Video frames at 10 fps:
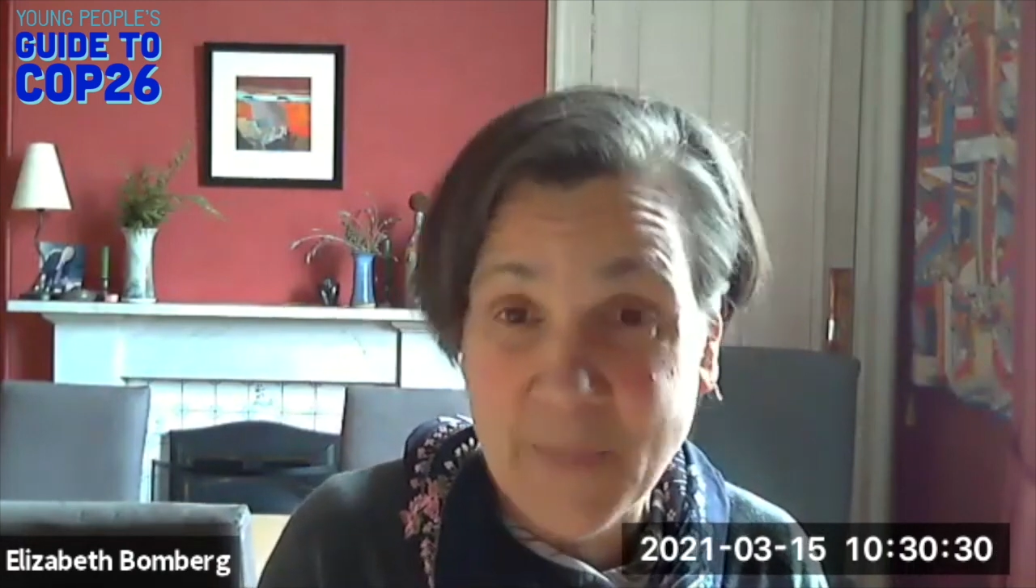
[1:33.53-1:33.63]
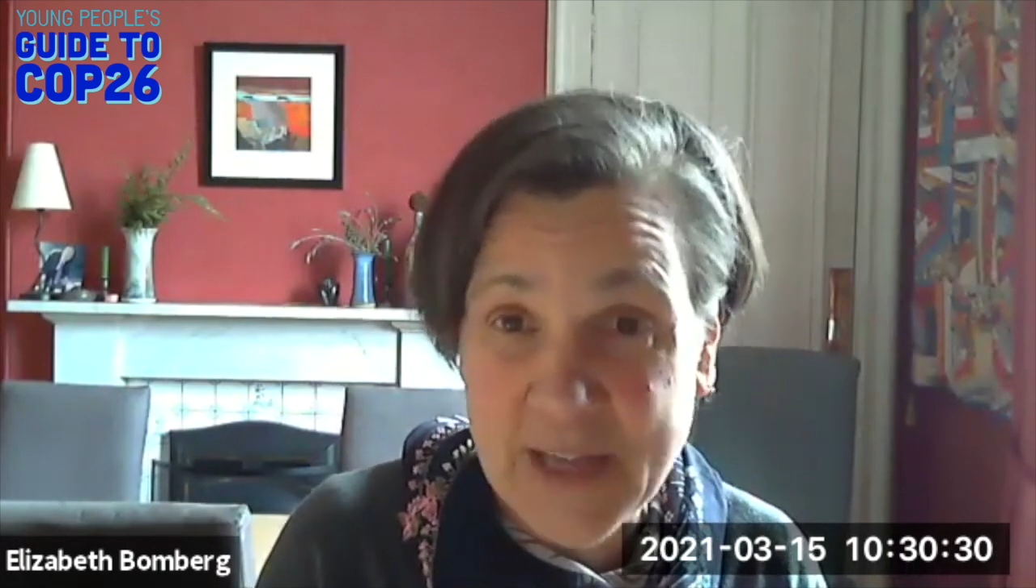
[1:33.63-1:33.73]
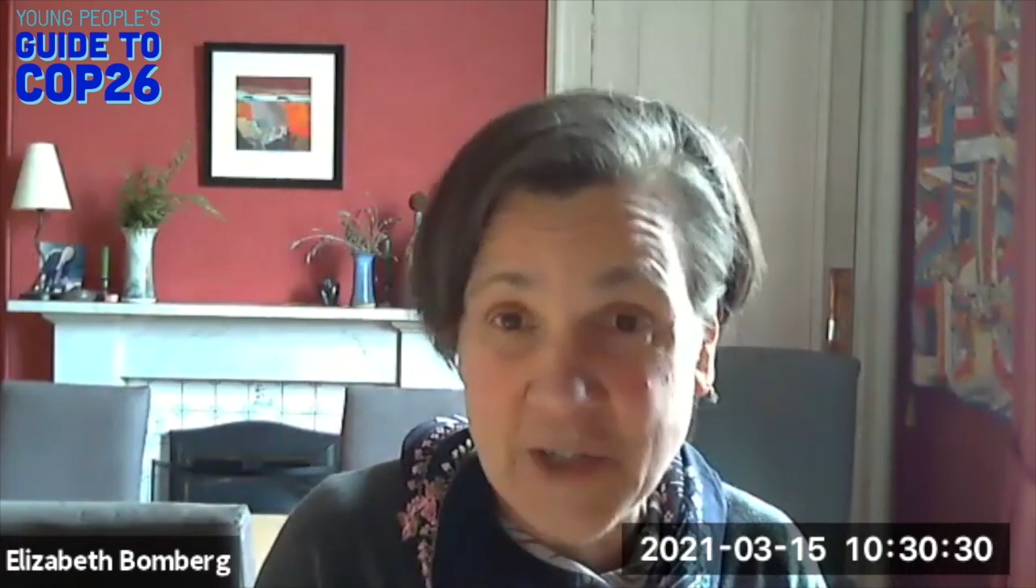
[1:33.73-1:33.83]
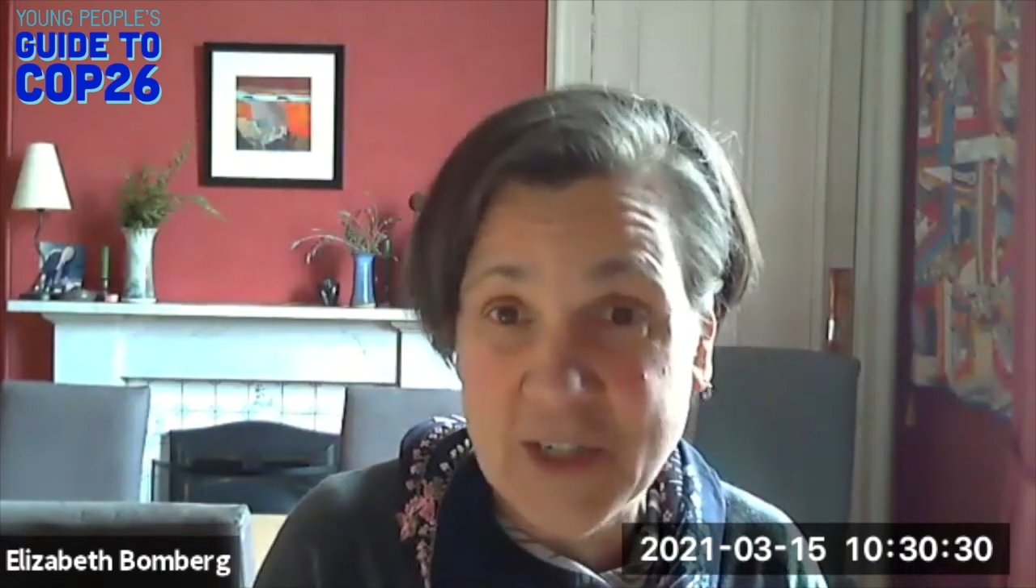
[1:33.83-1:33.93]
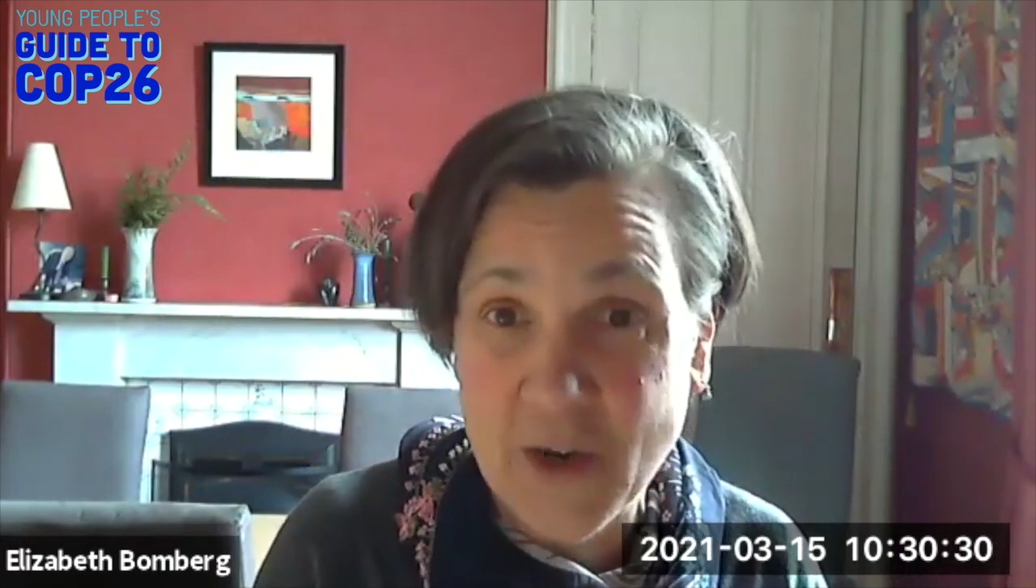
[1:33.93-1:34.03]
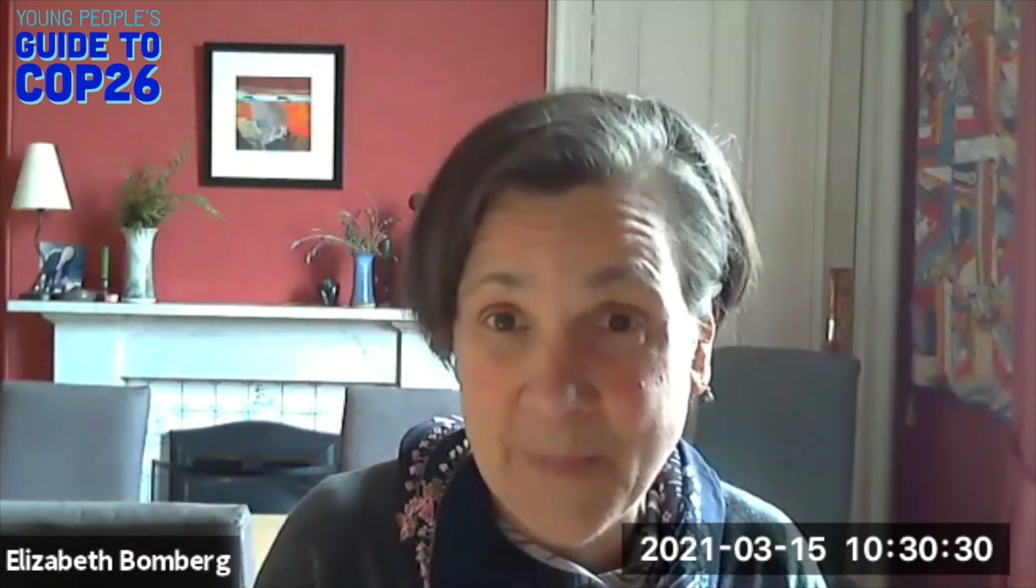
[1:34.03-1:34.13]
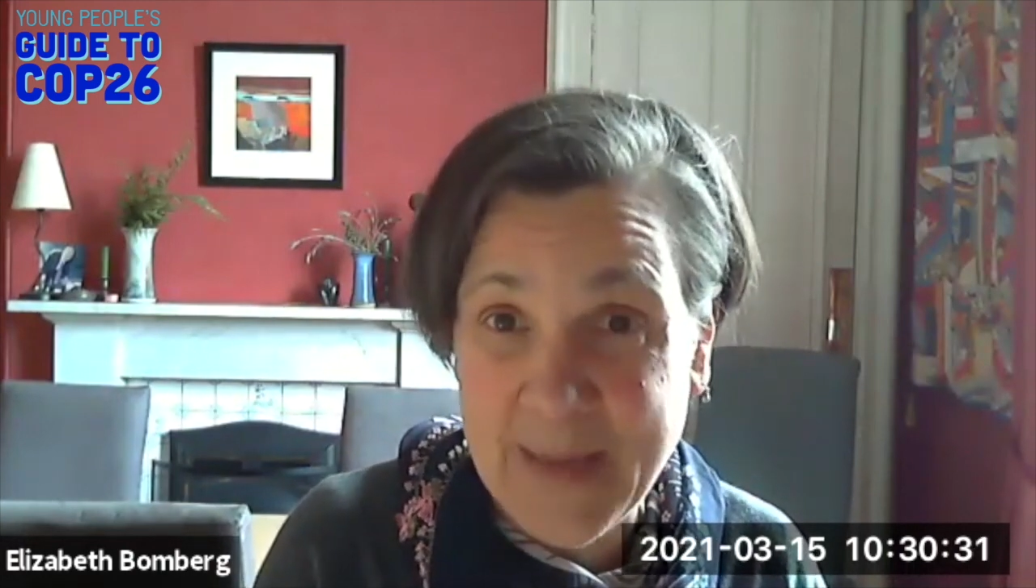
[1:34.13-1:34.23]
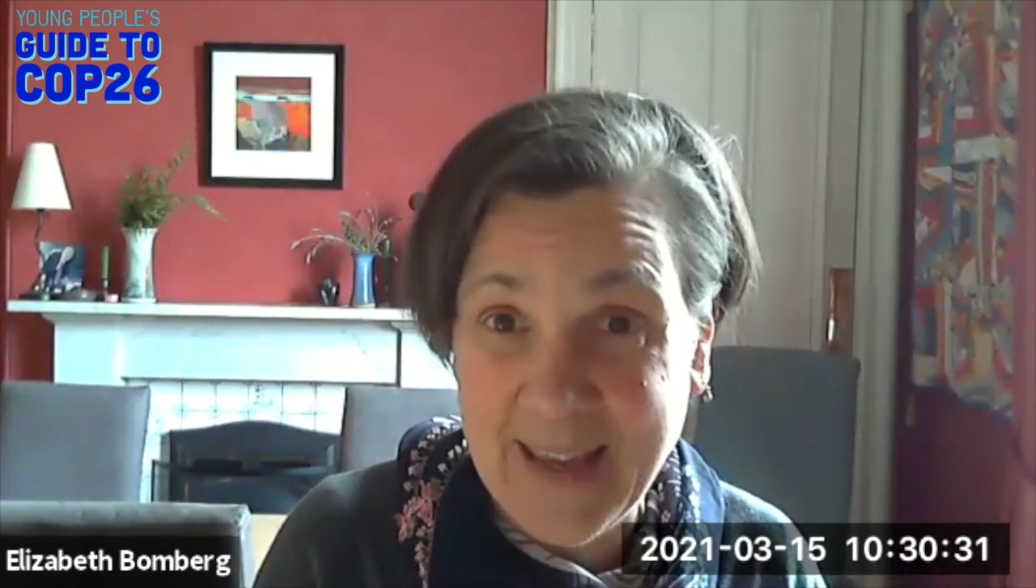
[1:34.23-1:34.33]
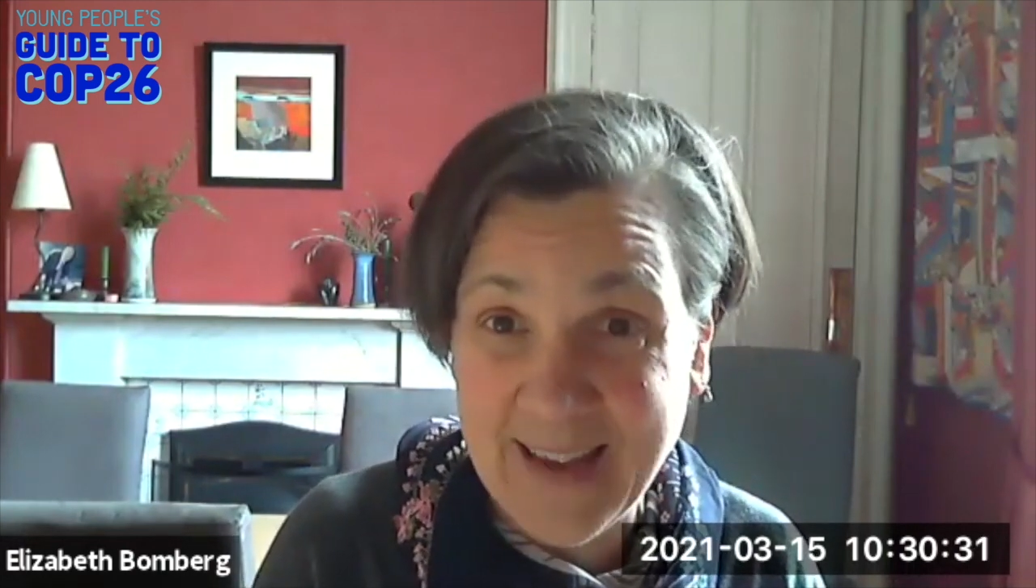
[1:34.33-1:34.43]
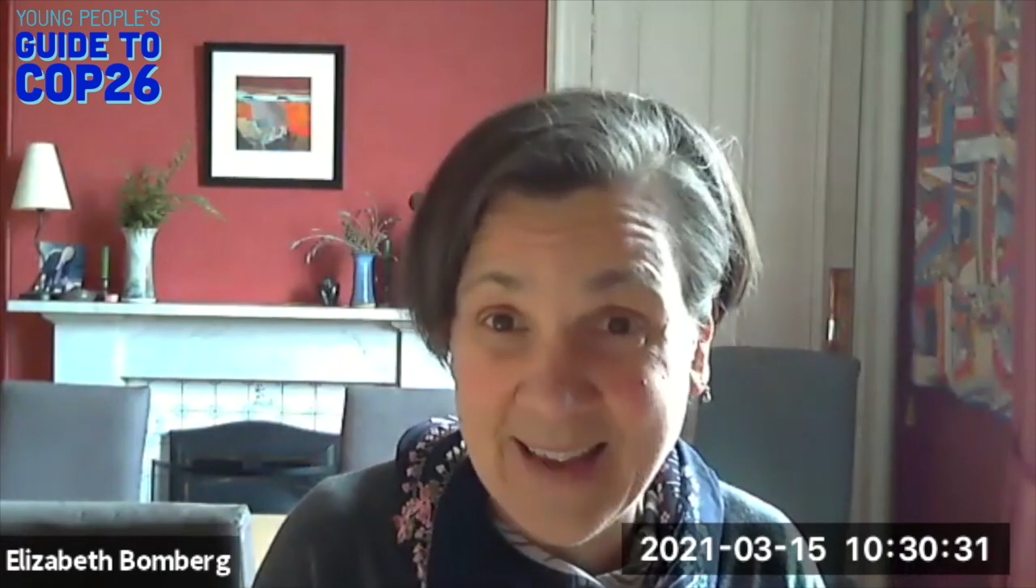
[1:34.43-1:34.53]
pledges are
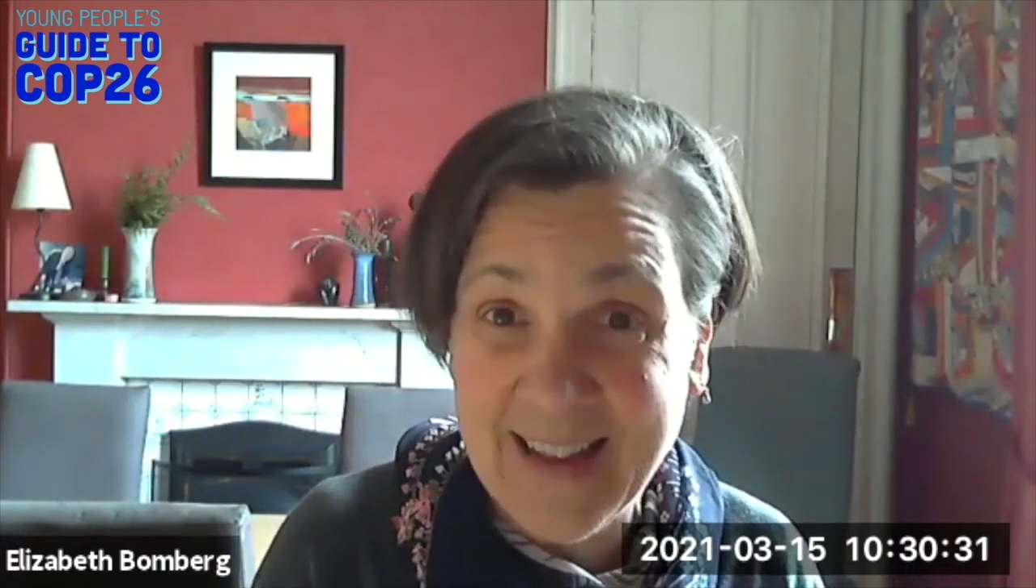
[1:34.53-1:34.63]
being